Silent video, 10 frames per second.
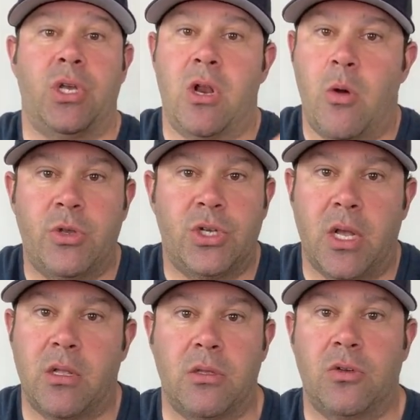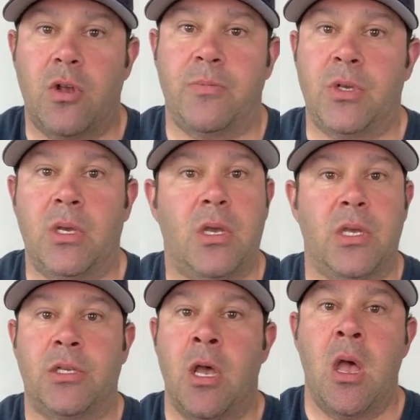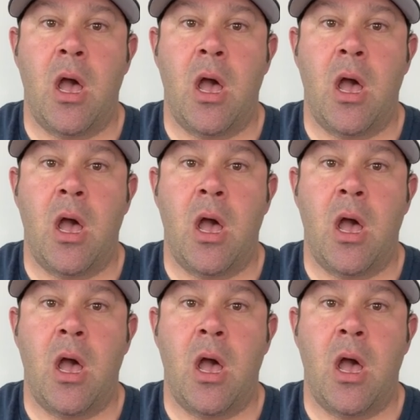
you can always check the description because